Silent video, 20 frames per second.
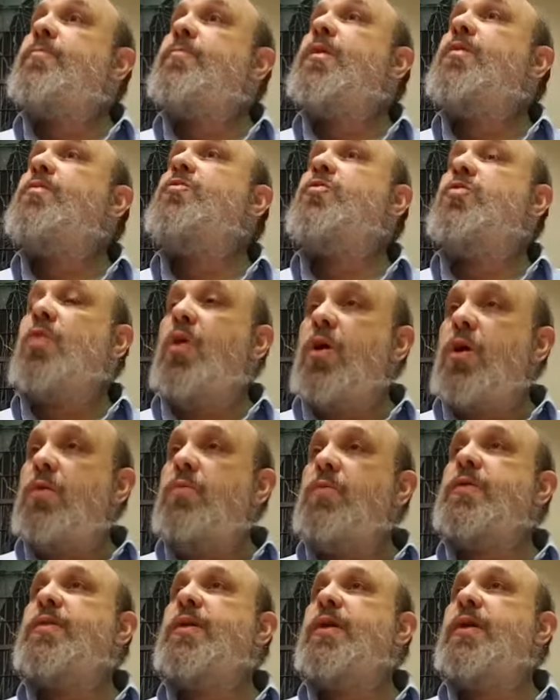before Saul,
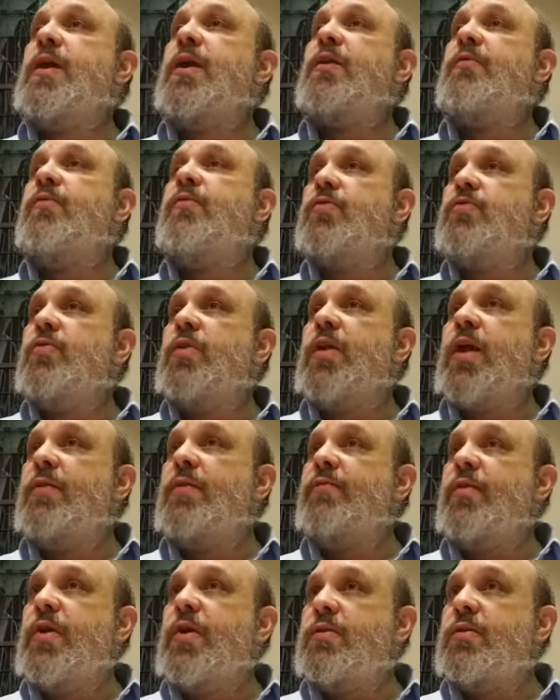Saul was a king for two and a
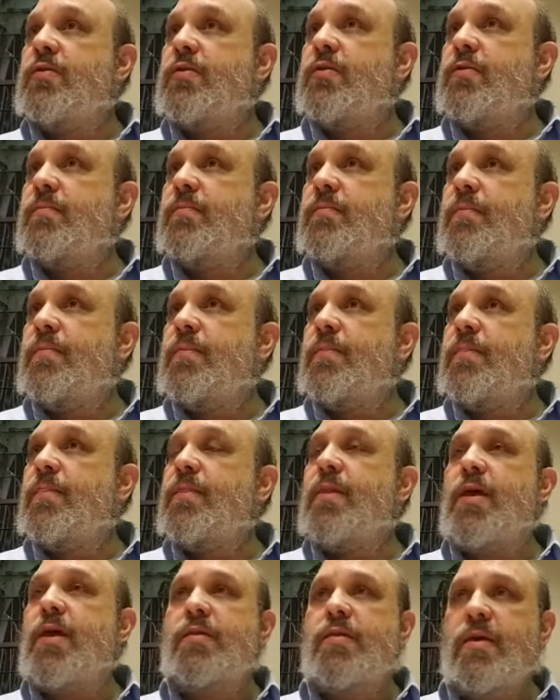half years. That's it.
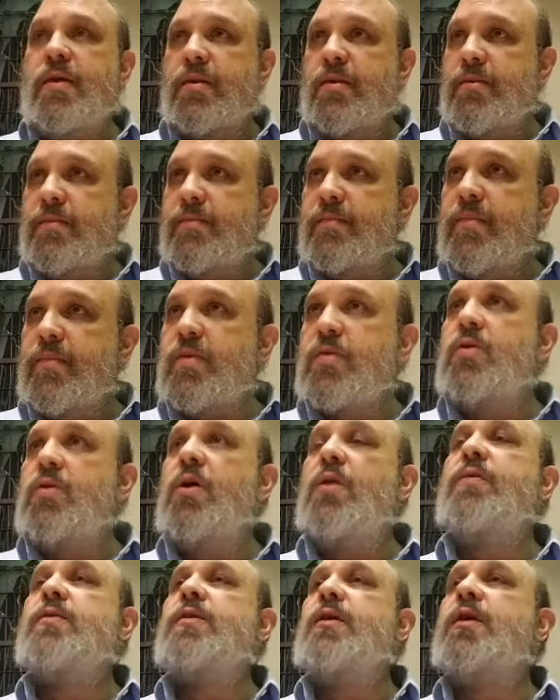That's it.
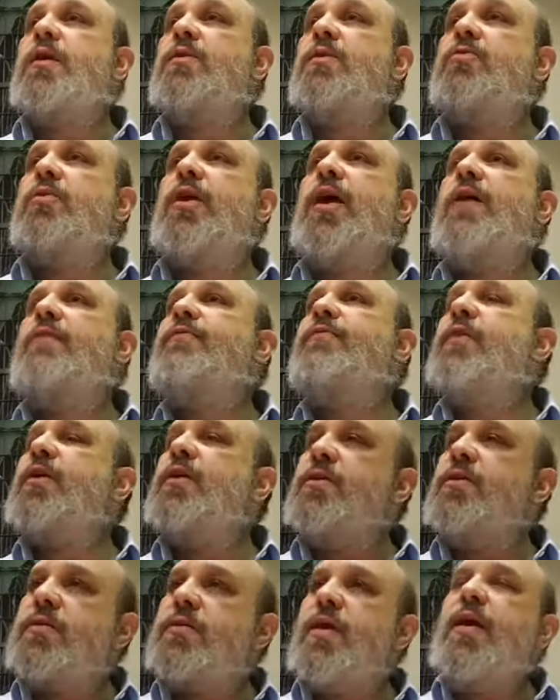Saul was a king two and a half
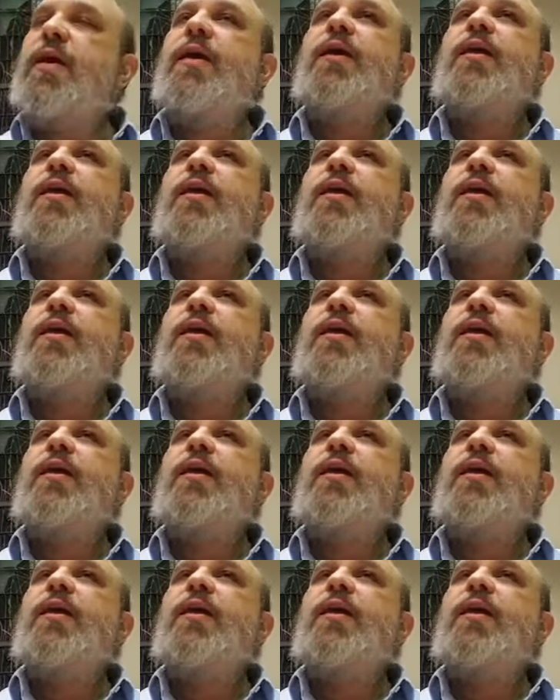years.